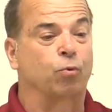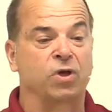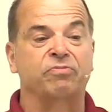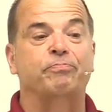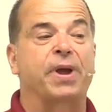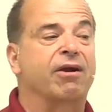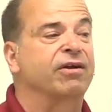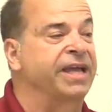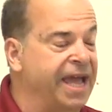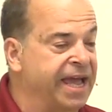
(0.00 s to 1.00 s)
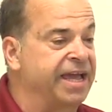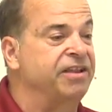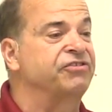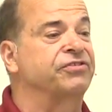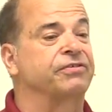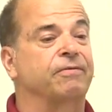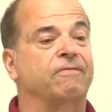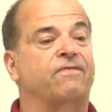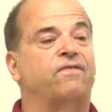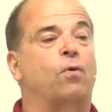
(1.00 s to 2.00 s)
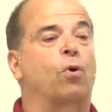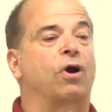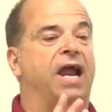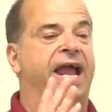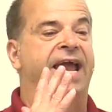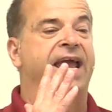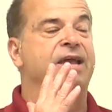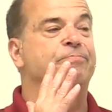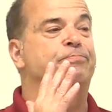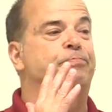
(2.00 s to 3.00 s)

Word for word: with barricades for a